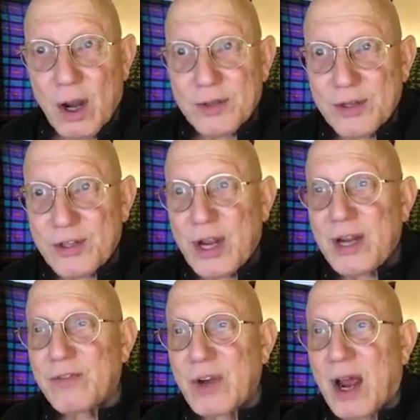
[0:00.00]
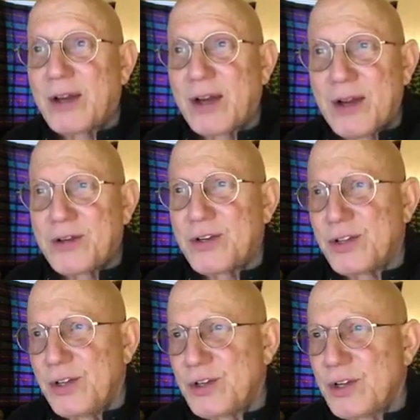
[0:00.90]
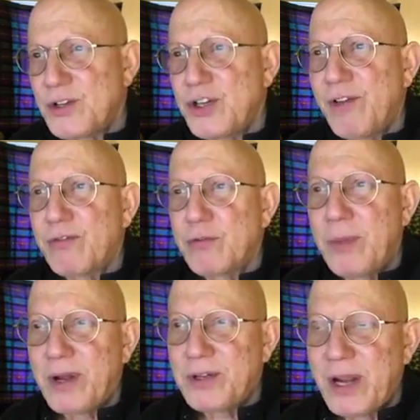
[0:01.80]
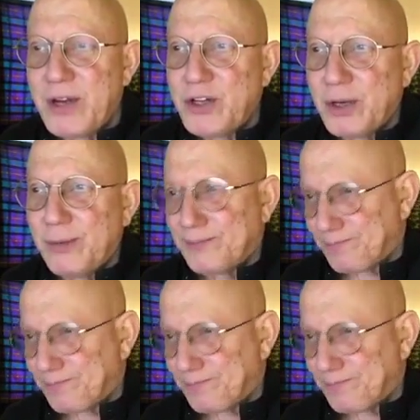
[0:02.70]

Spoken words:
the state of God consciousness achieved through meditation.